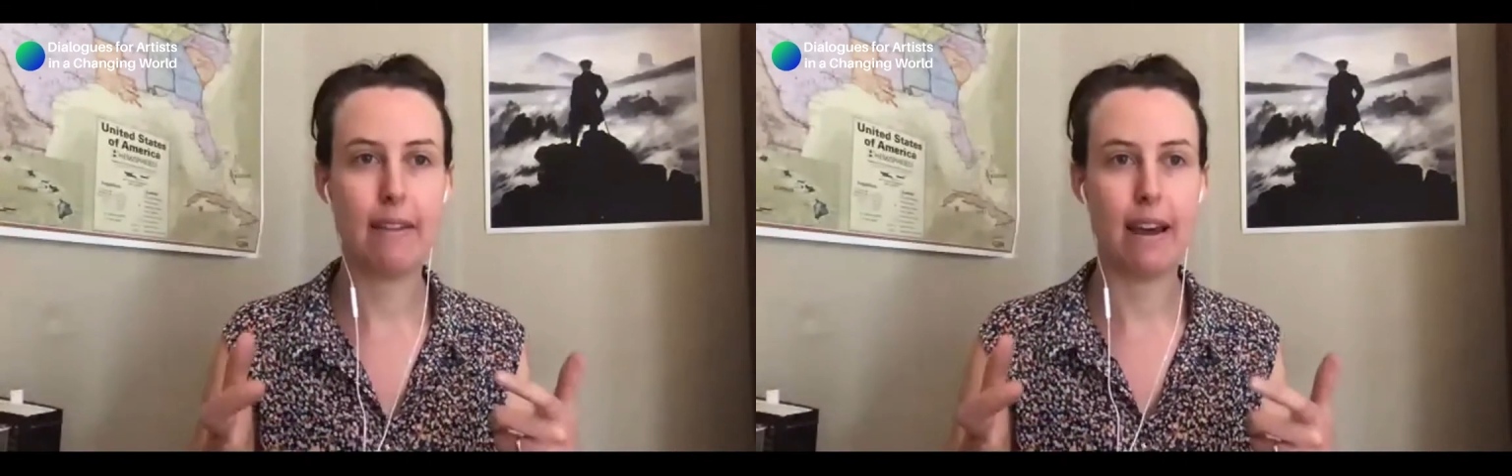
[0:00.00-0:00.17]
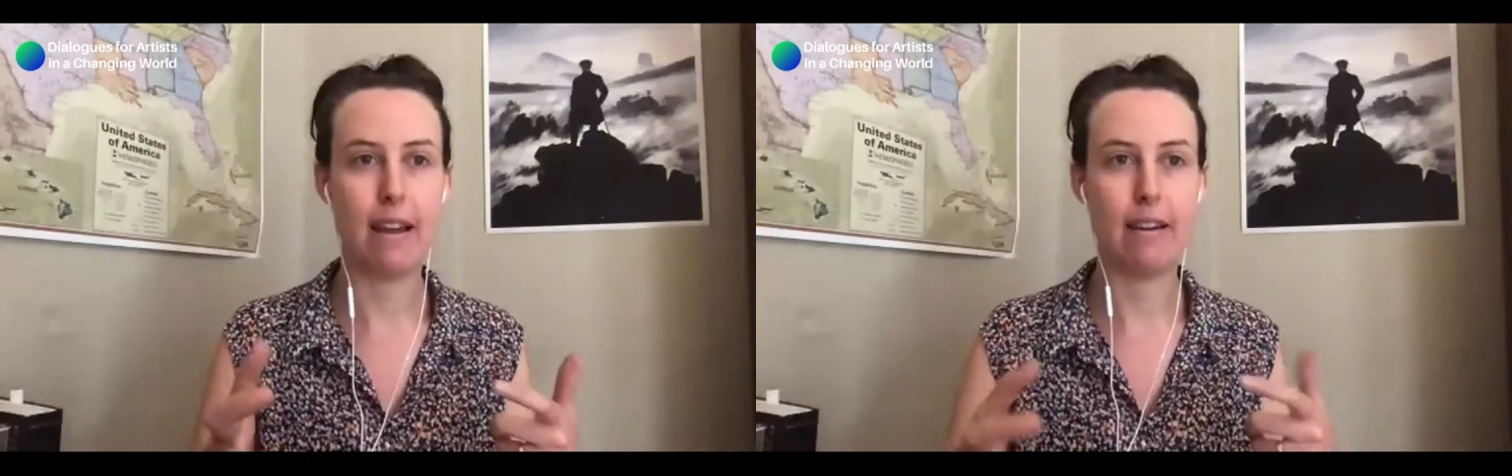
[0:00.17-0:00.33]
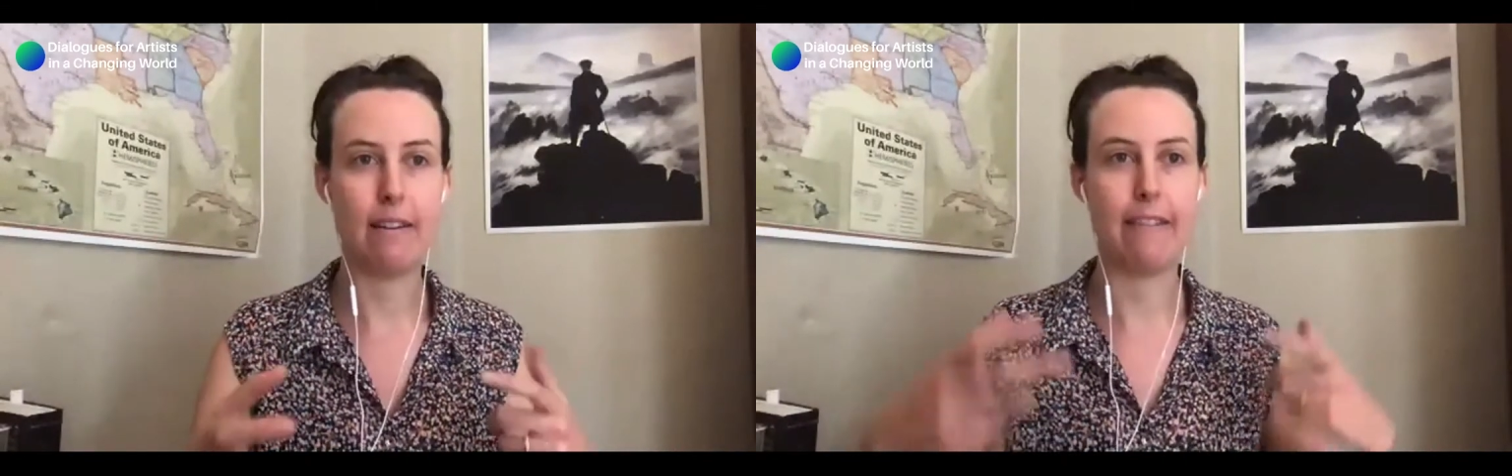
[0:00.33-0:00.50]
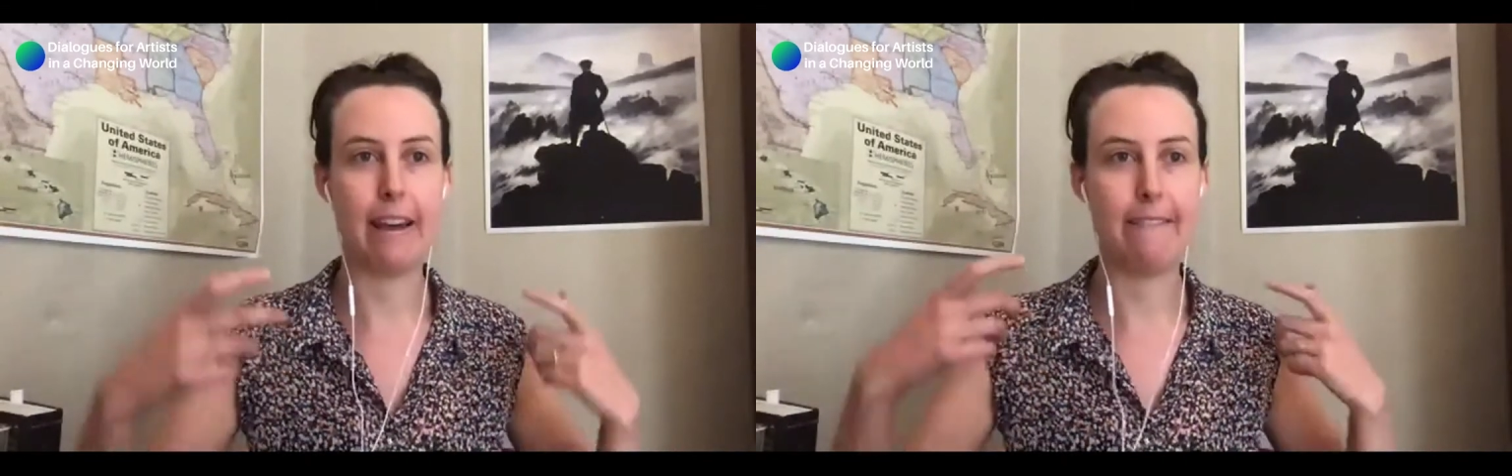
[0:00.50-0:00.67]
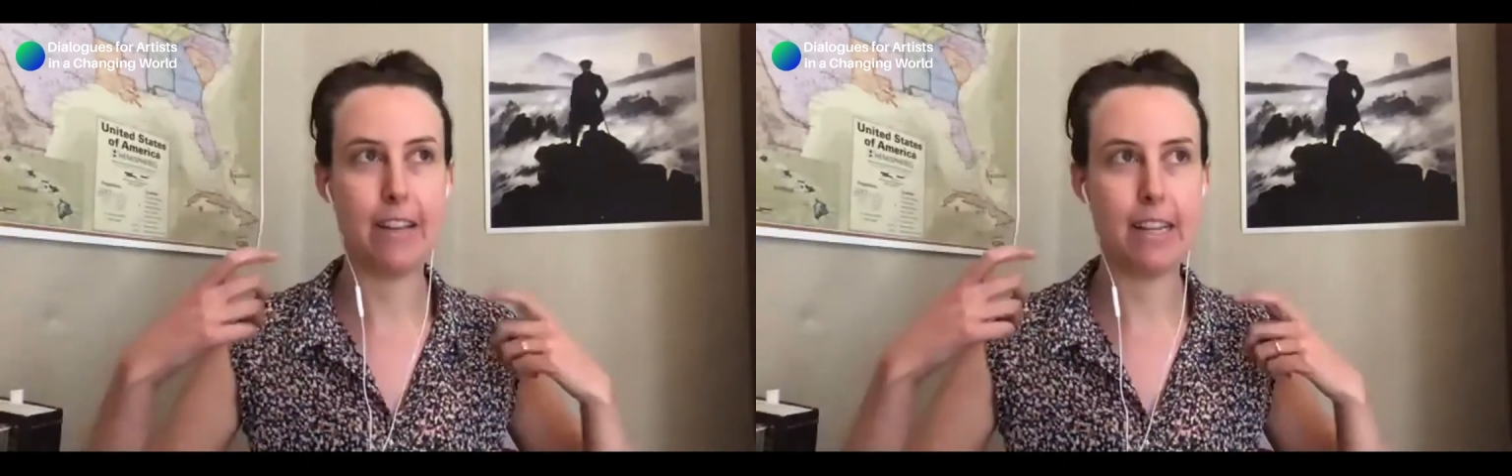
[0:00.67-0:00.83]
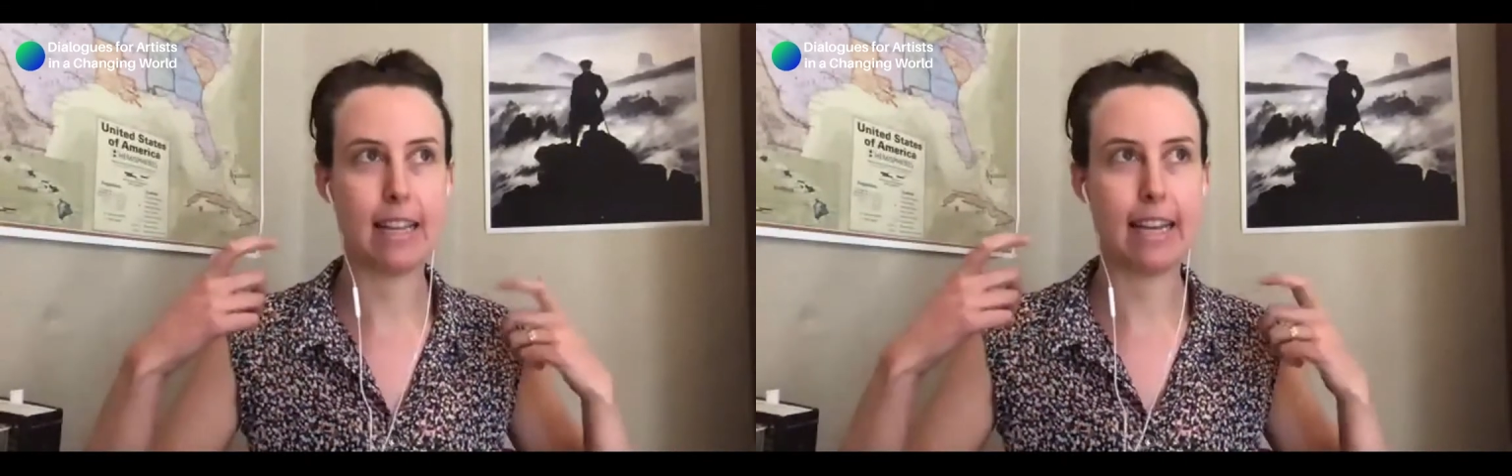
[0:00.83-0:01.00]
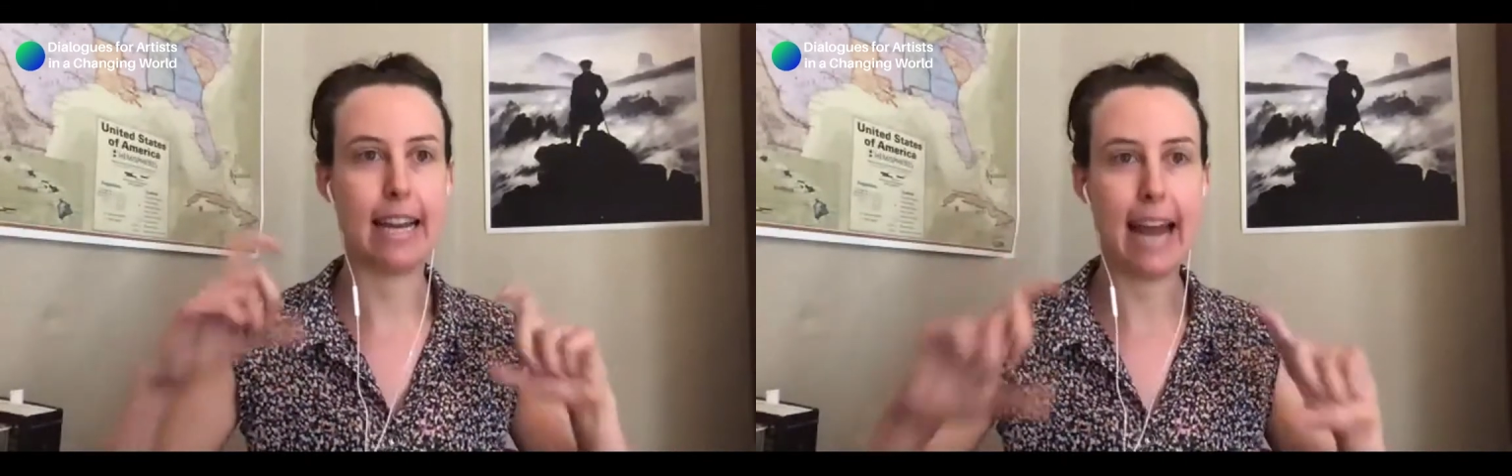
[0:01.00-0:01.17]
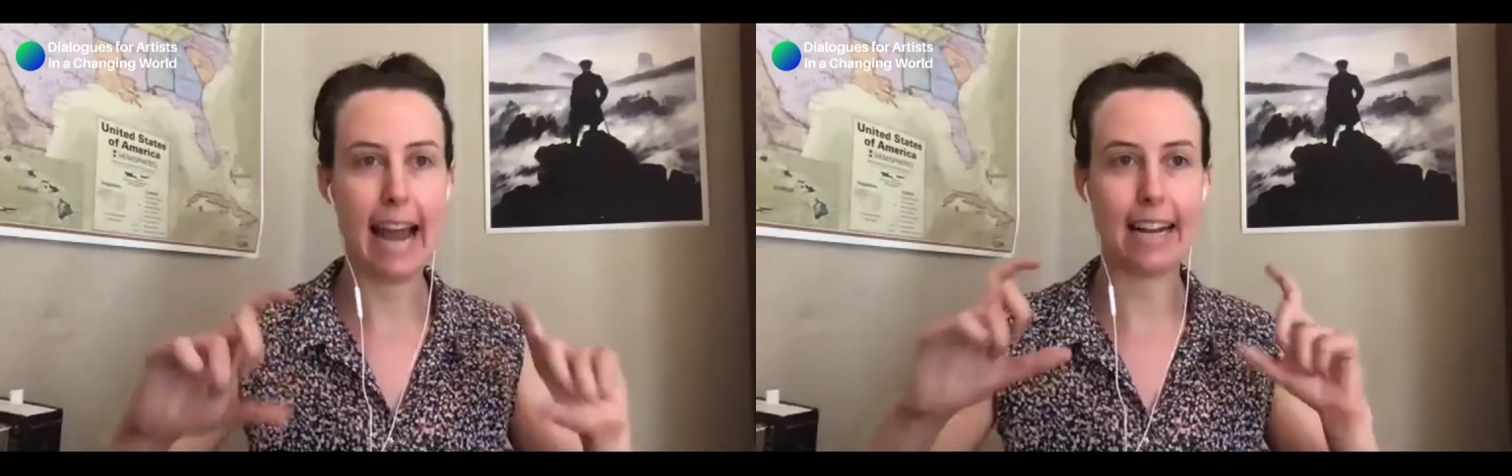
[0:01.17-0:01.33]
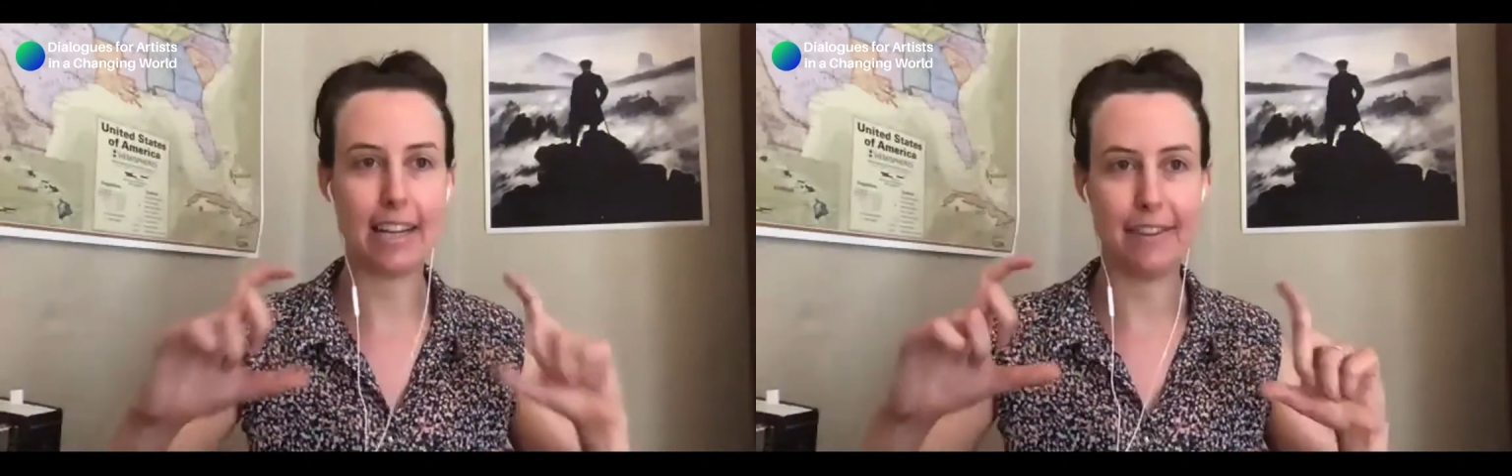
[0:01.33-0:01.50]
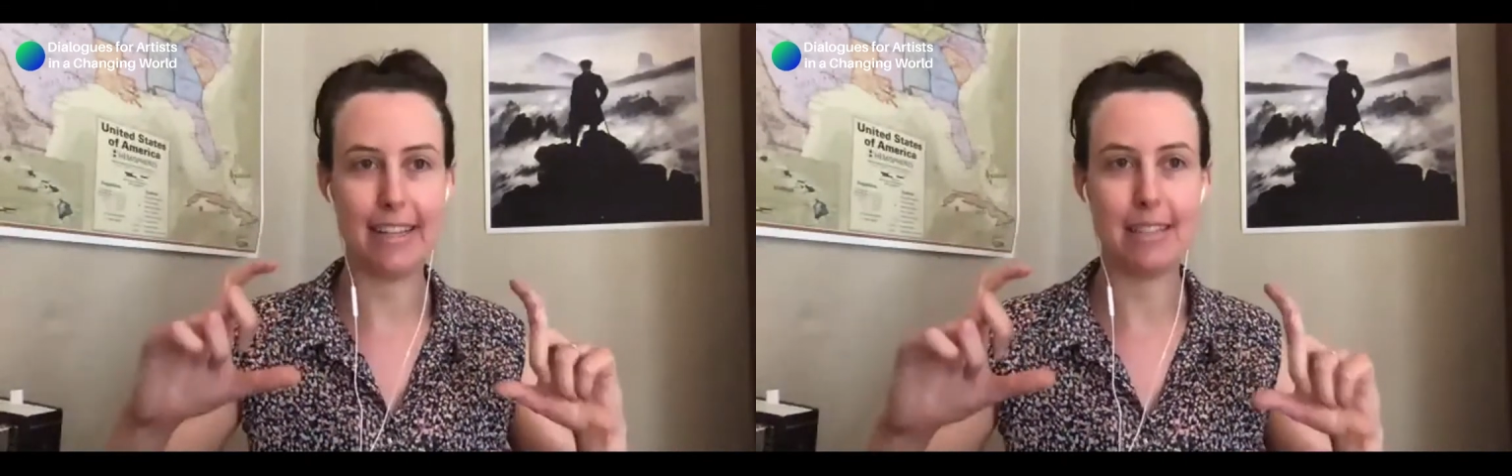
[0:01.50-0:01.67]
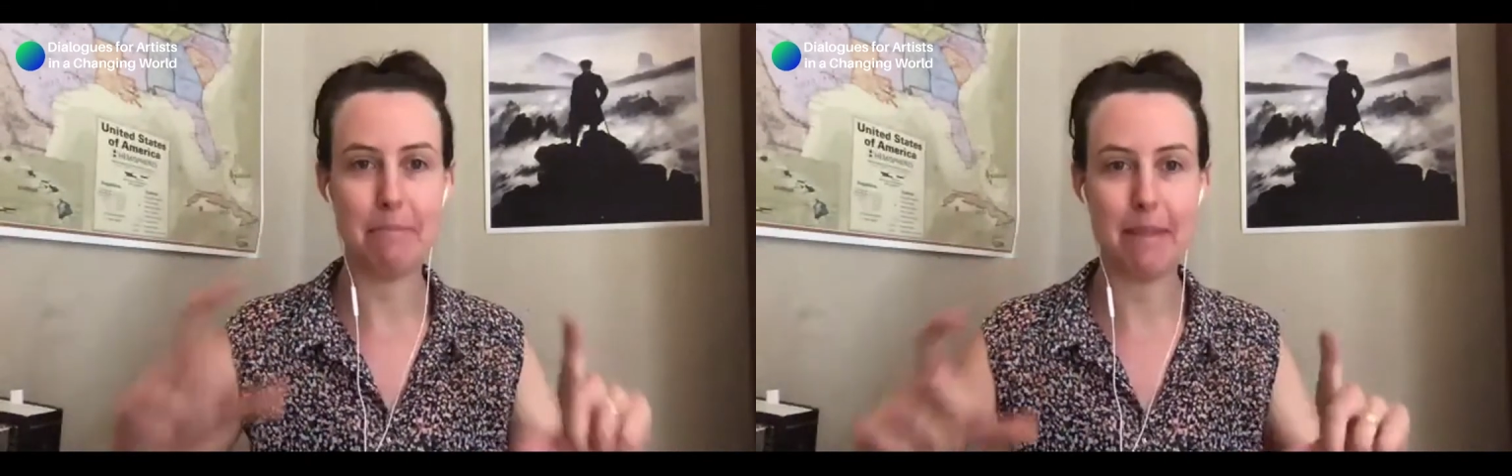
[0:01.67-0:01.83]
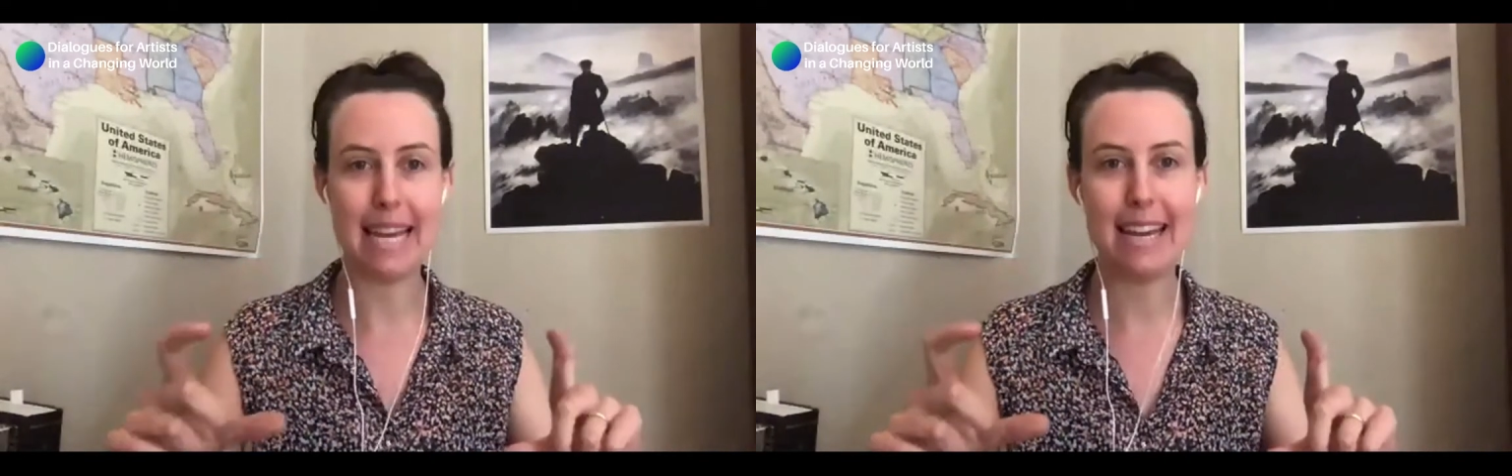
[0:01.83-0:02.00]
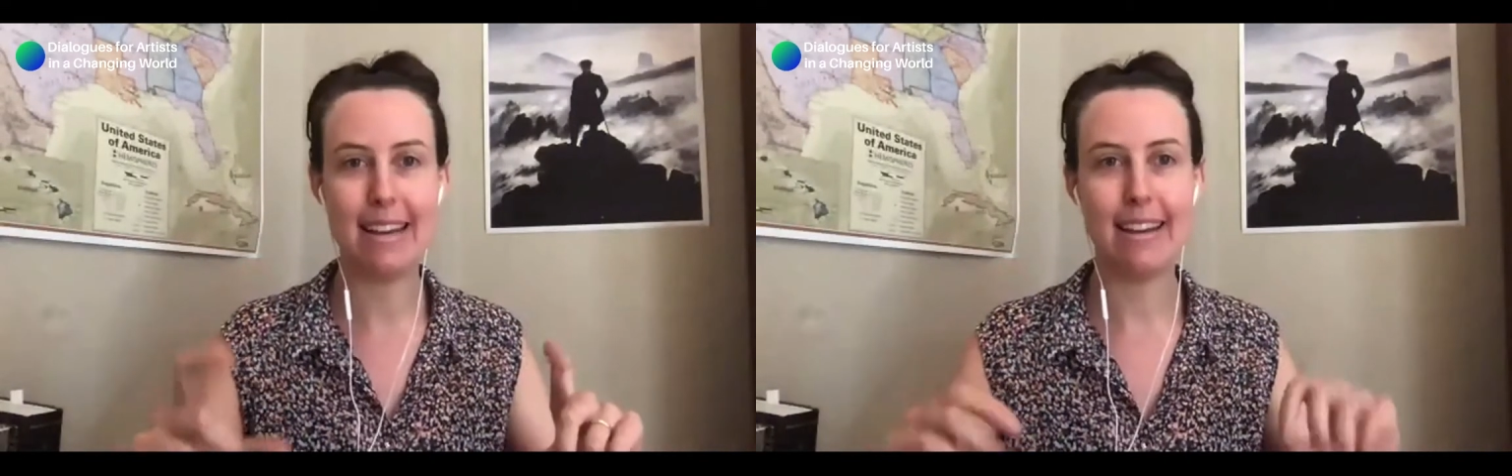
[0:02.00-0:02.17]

that feels like it activates me,